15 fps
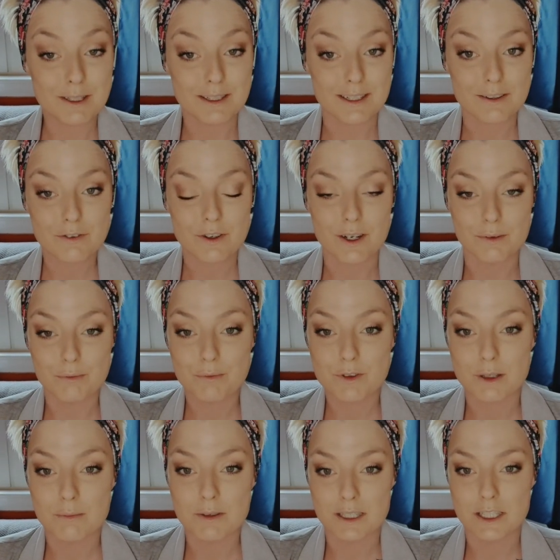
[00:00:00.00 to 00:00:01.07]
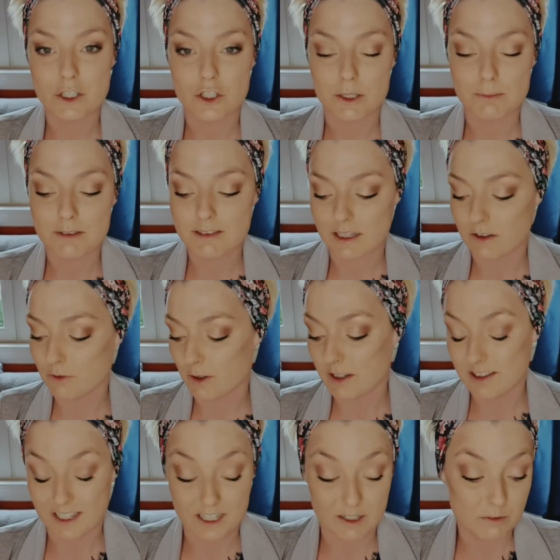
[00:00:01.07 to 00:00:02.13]
different, something to treat myself
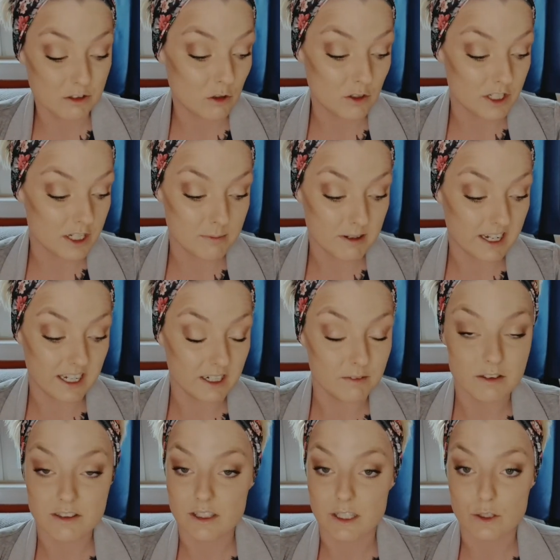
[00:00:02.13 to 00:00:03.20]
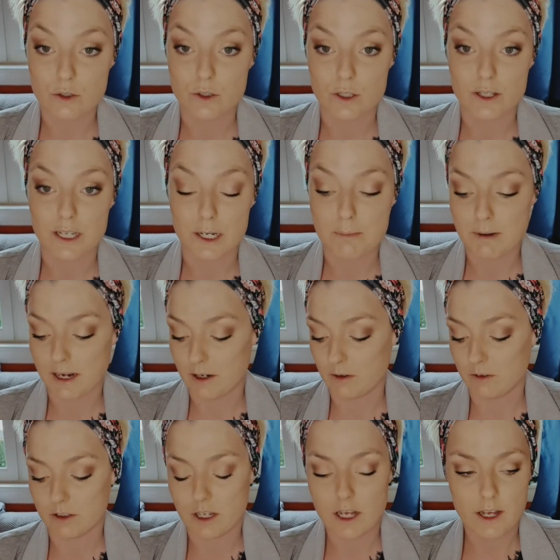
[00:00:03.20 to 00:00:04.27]
with, and it was on eBay and it was like £2 or
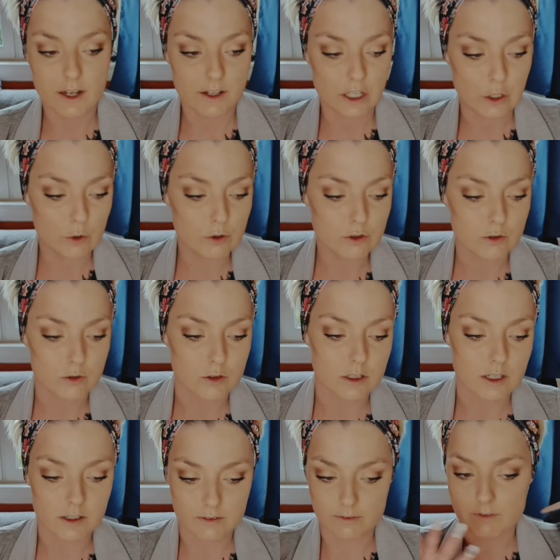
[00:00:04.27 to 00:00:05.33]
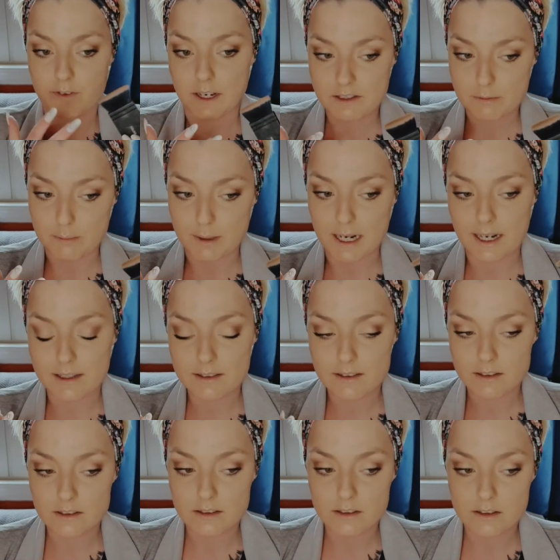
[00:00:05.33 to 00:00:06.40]
£3. They also done face
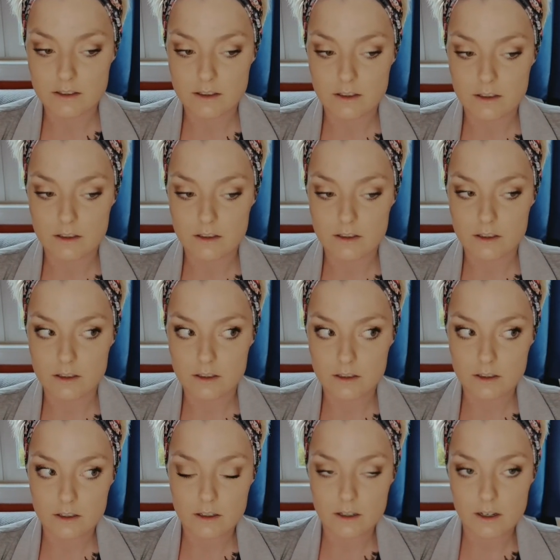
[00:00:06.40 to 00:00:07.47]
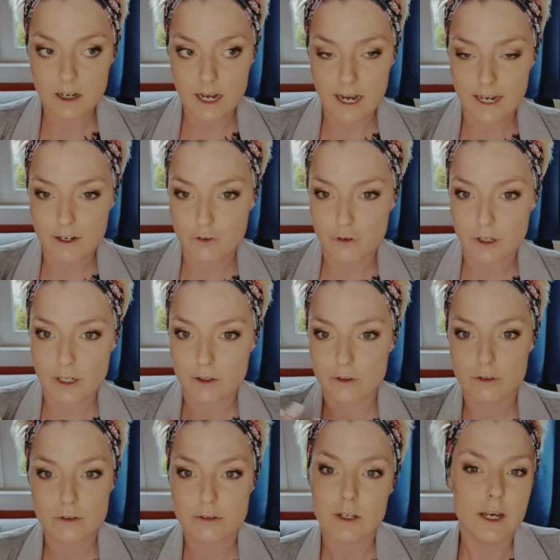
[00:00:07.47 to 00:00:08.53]
masks,
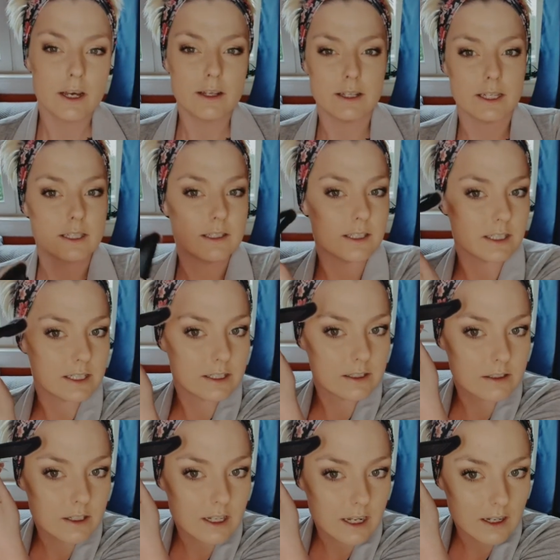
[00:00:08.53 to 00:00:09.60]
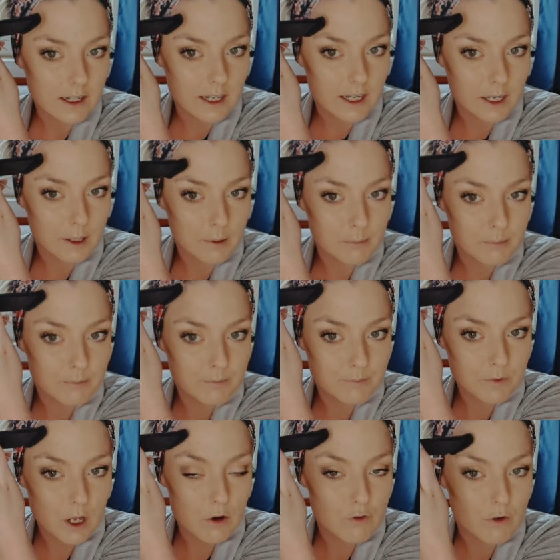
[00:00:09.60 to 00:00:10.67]
hydrators. They contained
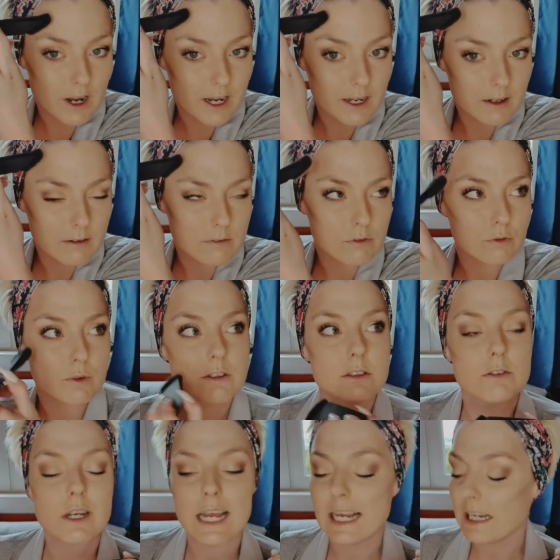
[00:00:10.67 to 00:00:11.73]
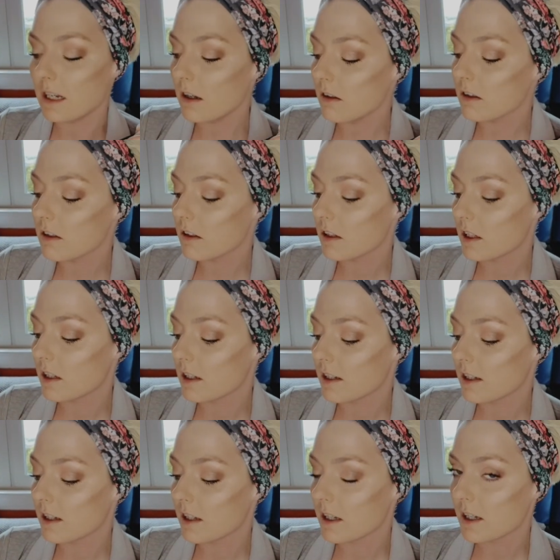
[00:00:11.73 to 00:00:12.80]
red, was it red?
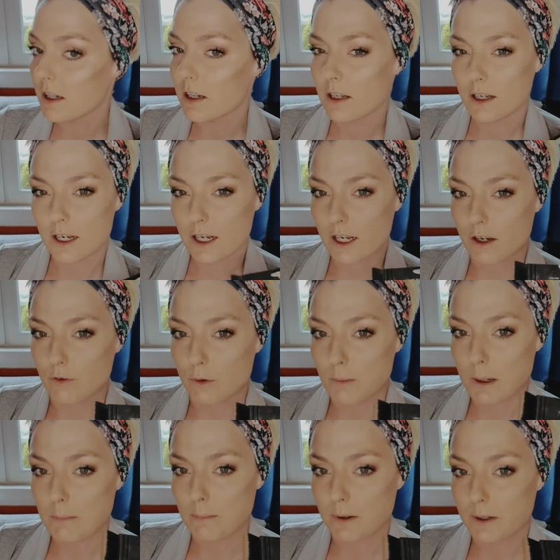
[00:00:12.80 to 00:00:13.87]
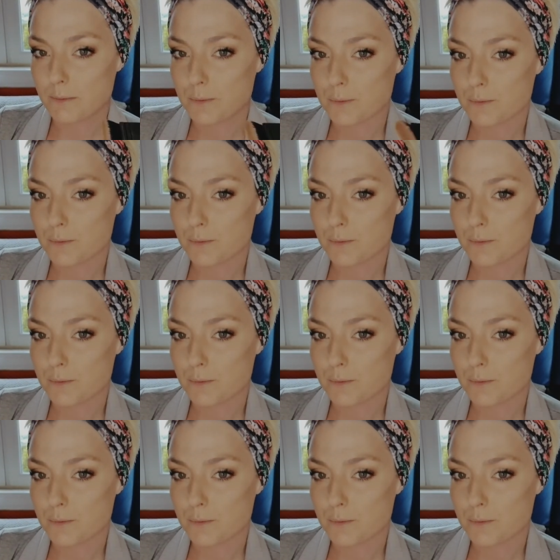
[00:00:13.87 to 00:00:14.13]
Can't remember.